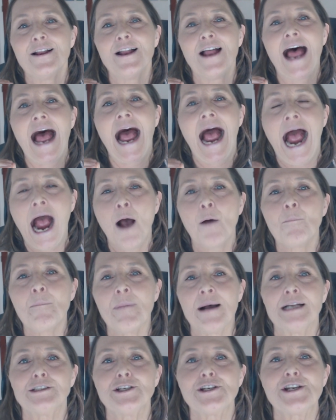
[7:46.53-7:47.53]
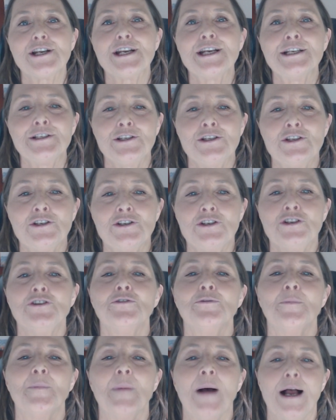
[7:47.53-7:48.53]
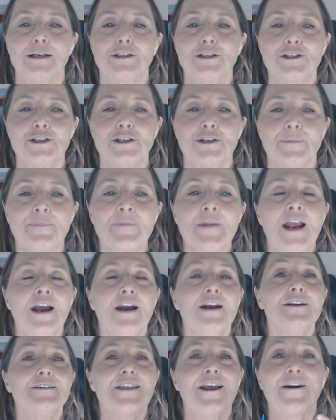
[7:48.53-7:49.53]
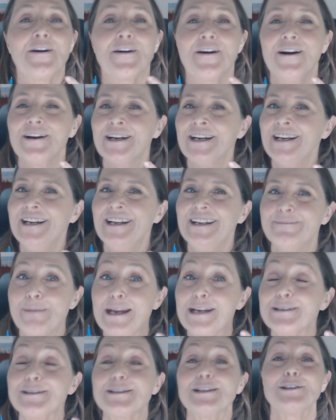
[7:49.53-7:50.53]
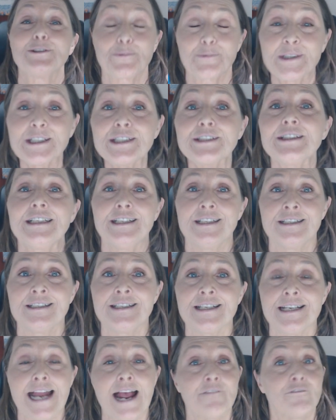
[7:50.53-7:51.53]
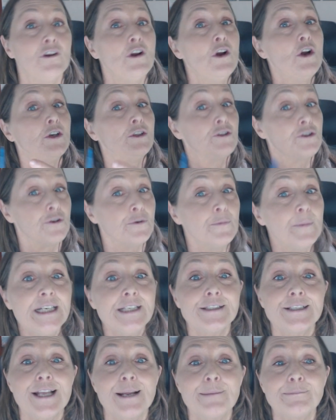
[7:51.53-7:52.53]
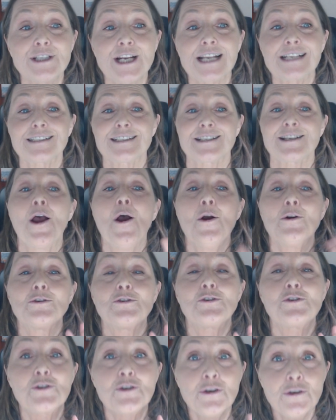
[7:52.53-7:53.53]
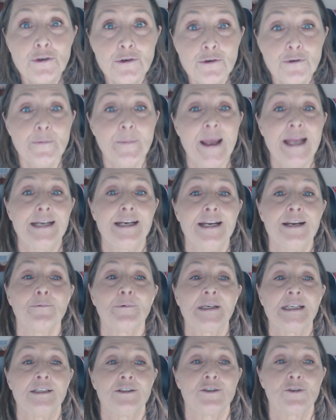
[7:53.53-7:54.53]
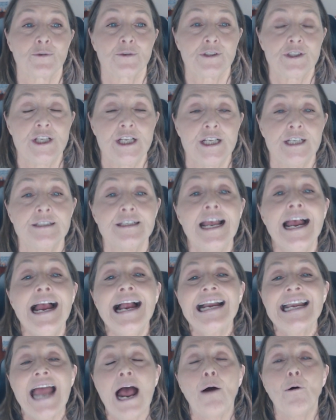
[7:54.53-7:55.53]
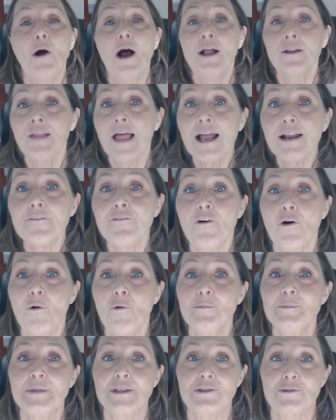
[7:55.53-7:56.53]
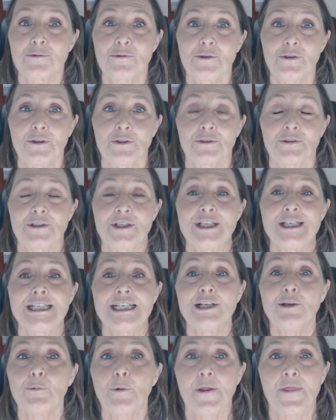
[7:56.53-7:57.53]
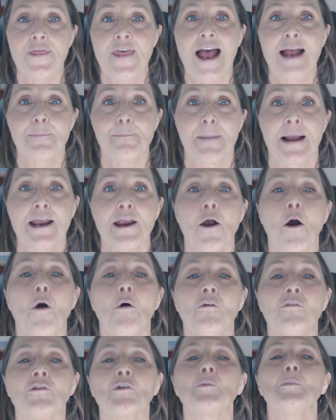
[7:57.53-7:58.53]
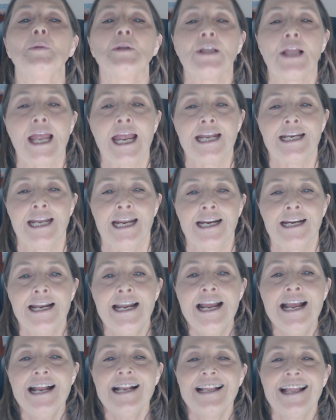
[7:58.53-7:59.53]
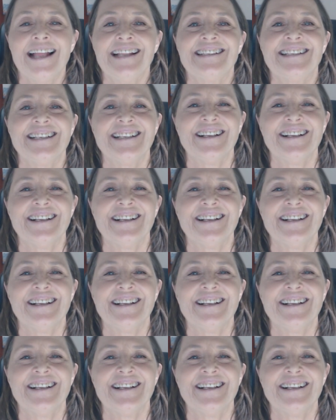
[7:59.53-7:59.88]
how much is too much. Because it's really easy to have too many subjects, too many resources. Now, a lot of homeschoolers deal with that by over-planning. So